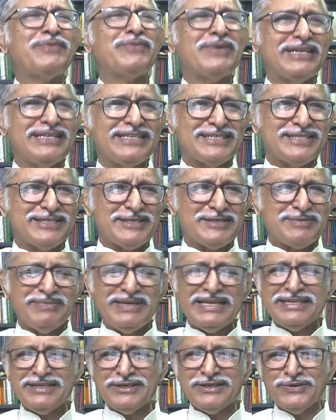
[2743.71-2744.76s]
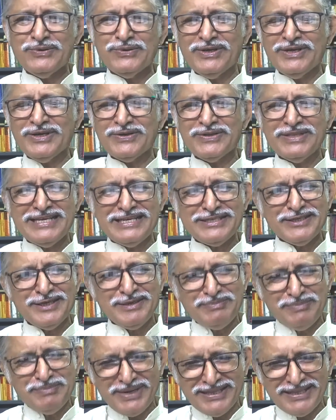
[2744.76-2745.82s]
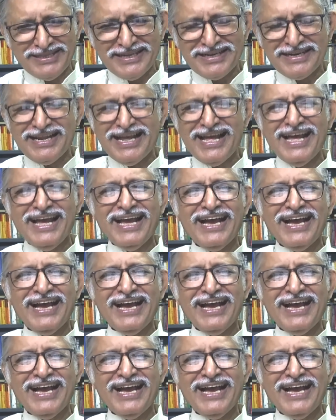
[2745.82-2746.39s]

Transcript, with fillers: "What is this meeting going on?" They said, "Brother,